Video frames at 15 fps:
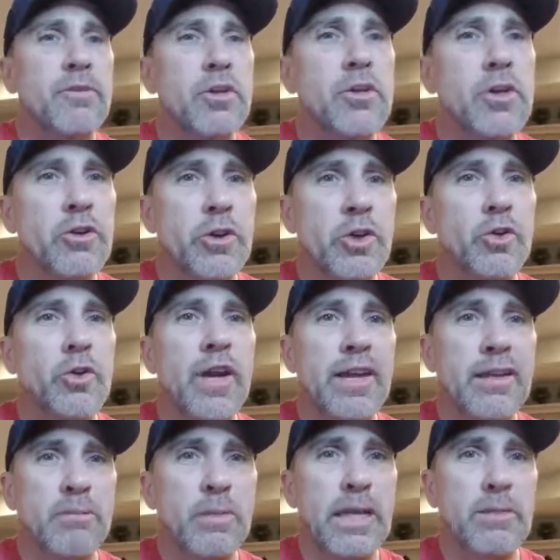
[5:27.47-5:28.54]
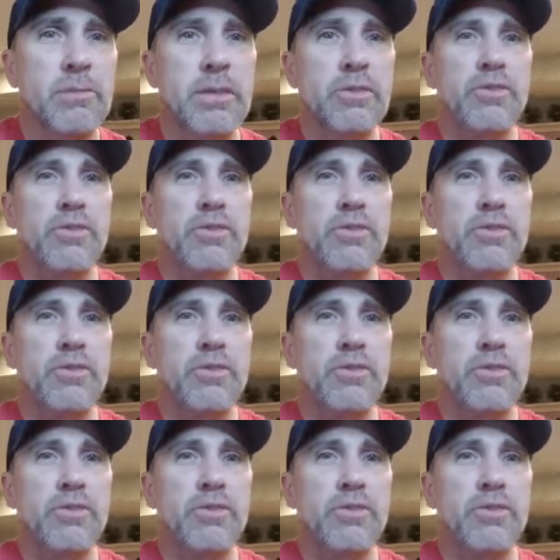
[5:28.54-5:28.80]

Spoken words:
you hear a crying baby,